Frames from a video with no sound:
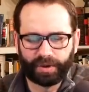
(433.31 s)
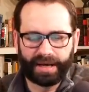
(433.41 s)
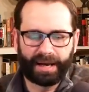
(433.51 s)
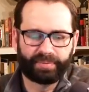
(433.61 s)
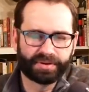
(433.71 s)
What
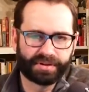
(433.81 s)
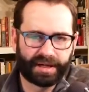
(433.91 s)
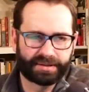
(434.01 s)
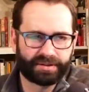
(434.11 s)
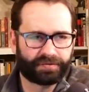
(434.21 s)
happens
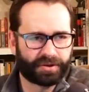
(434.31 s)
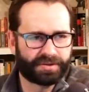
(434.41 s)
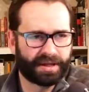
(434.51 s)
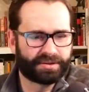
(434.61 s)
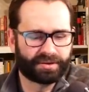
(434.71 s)
next? And the
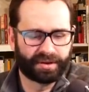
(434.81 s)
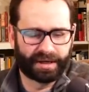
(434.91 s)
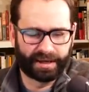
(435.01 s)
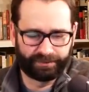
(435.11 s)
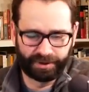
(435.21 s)
first answer to
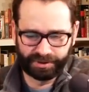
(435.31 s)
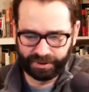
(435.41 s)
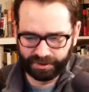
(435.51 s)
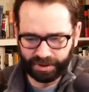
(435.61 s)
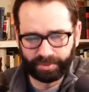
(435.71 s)
that,
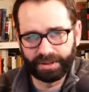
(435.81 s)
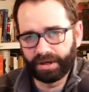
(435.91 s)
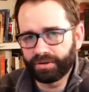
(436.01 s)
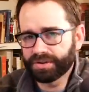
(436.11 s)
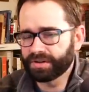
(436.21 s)
obviously, is nobody
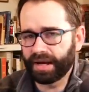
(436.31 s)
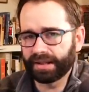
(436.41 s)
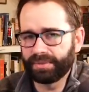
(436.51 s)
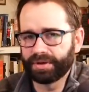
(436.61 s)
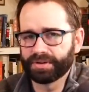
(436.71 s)
knows
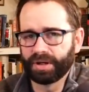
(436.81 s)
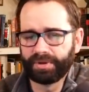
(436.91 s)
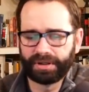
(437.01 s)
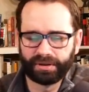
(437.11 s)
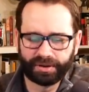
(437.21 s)
exactly because
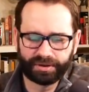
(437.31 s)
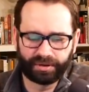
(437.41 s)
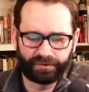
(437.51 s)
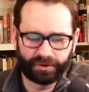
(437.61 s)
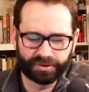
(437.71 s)
nobody can look
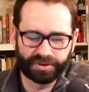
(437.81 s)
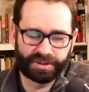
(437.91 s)
into the future.